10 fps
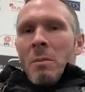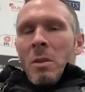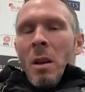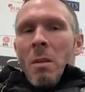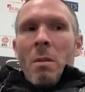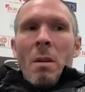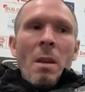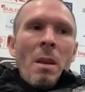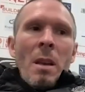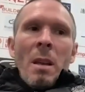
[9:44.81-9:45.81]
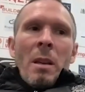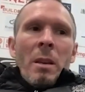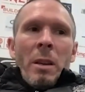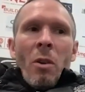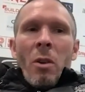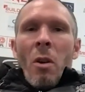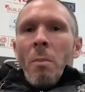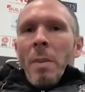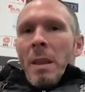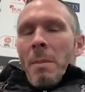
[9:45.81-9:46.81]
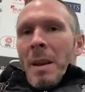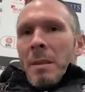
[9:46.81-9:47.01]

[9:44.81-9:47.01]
So you've got to go and beat the best